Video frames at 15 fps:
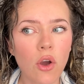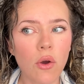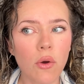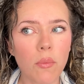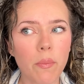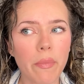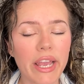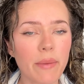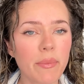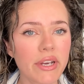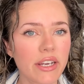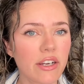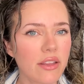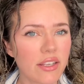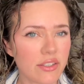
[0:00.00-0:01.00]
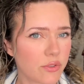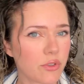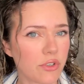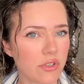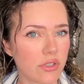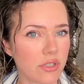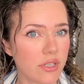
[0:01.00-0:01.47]
make my hair less
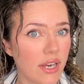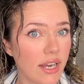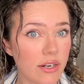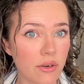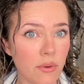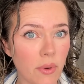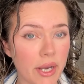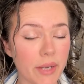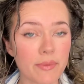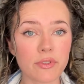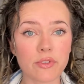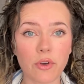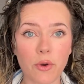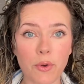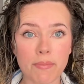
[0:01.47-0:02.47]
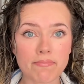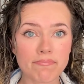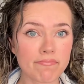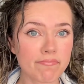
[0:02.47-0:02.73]
curly. I don't know why. So